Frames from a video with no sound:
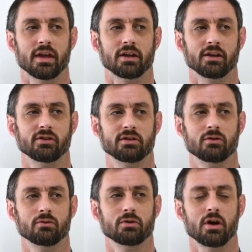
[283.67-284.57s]
but then I
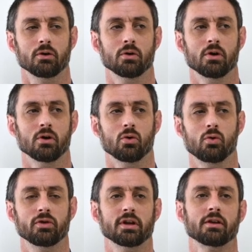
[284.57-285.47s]
still know
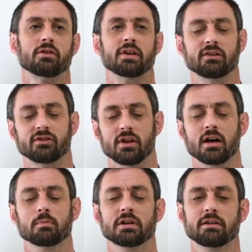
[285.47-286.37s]
all the other things
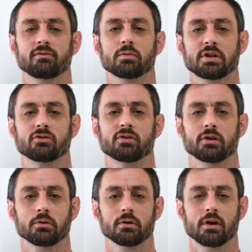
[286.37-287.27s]
that I believe to be
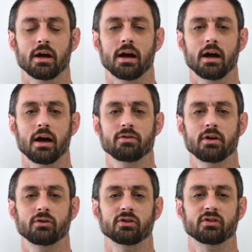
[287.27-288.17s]
true,
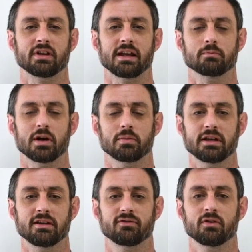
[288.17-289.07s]
and those sustain my
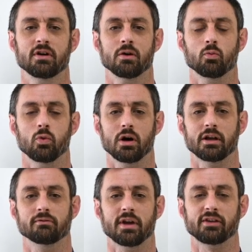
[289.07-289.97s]
belief
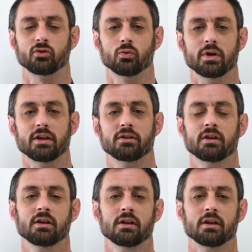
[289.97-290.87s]
while I wrestle
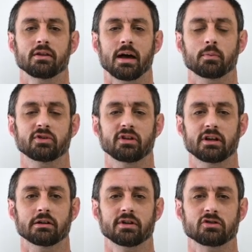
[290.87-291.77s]
with that
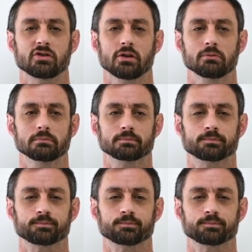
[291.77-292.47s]
particular issue.